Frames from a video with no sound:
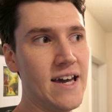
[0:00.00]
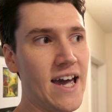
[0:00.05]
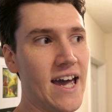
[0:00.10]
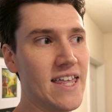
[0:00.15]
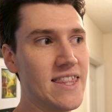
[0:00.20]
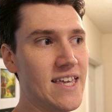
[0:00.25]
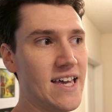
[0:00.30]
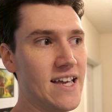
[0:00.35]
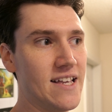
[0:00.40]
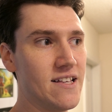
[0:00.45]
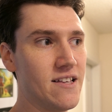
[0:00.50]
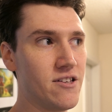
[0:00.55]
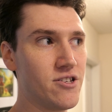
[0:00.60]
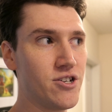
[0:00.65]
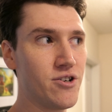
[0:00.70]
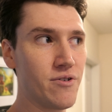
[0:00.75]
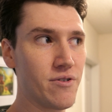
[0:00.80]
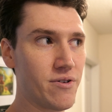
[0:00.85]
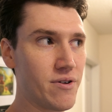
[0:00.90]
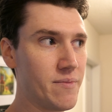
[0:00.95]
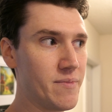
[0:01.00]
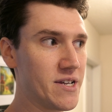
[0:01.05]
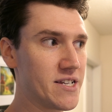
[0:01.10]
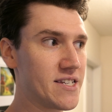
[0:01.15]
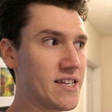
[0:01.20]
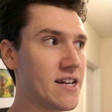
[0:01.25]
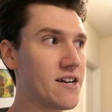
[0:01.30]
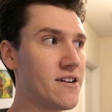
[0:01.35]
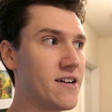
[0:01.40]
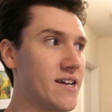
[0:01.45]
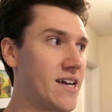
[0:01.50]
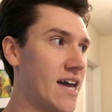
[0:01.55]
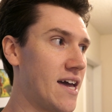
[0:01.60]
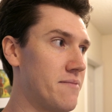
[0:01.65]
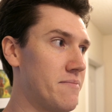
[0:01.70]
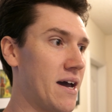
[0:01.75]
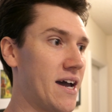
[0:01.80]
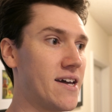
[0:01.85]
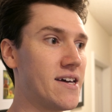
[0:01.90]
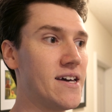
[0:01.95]
And then two or three minutes later, he
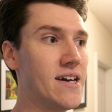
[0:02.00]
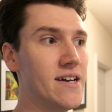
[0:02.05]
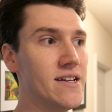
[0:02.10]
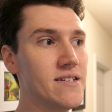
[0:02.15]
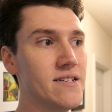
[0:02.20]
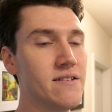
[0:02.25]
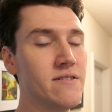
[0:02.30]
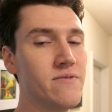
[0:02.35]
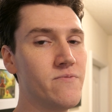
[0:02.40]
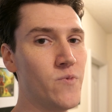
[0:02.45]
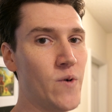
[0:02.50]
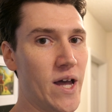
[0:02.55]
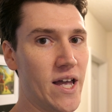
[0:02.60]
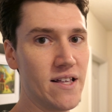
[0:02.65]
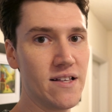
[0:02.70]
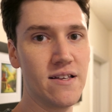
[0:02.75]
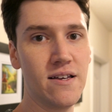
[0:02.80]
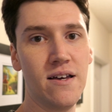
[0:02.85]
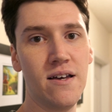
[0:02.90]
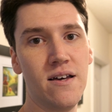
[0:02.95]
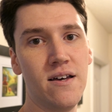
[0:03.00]
came back in, went,